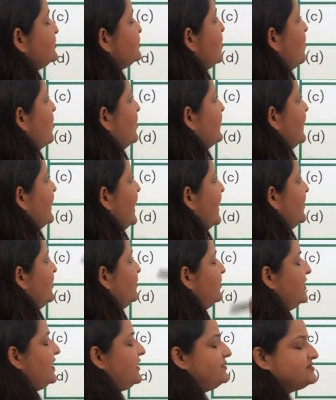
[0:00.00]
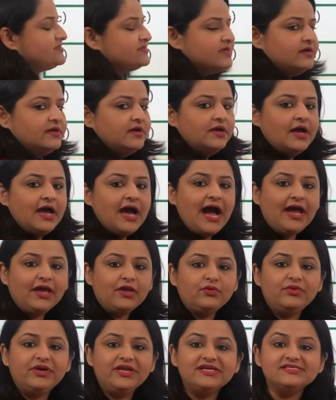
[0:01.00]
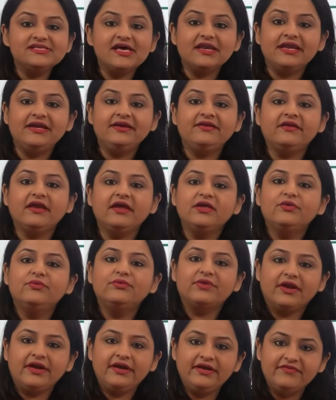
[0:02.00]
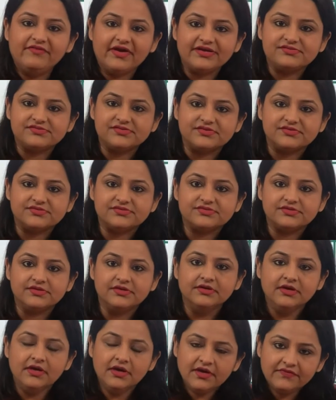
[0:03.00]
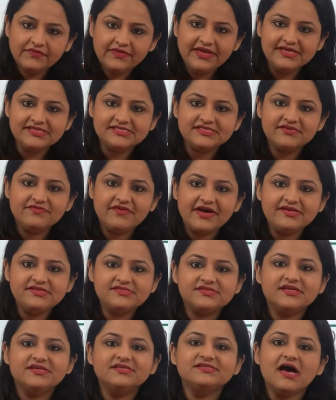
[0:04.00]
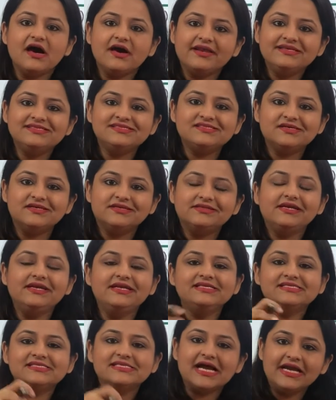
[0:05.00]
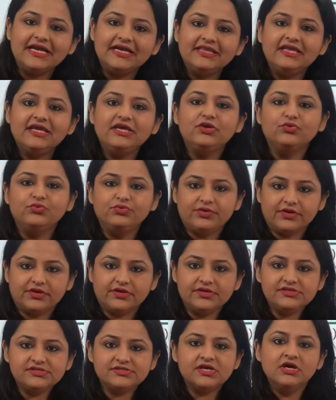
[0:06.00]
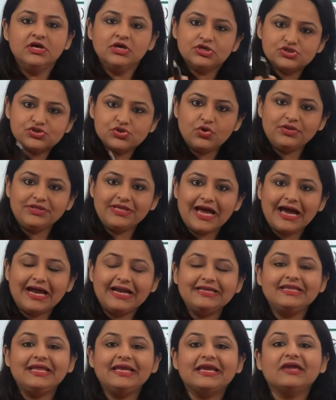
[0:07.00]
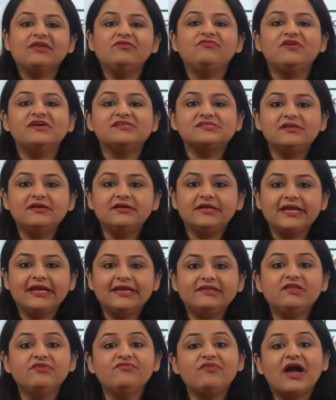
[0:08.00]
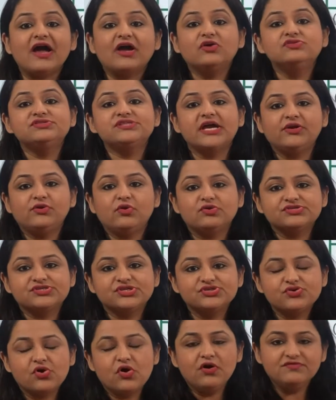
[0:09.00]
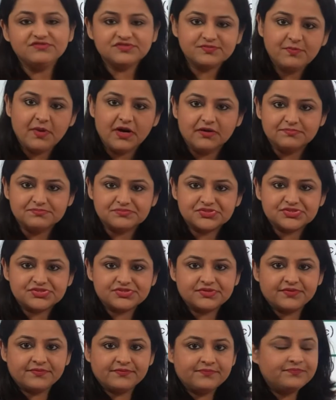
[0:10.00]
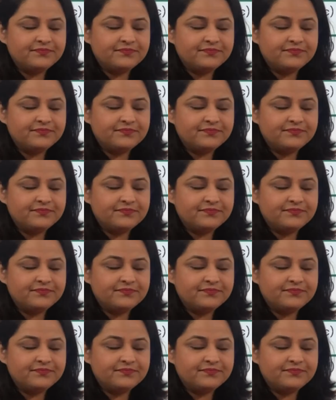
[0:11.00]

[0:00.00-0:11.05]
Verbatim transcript: So what are IUDs? IUDs are intrauterine devices. These devices are inserted inside the uterus so that they can facilitate the phagocytosis of sperms.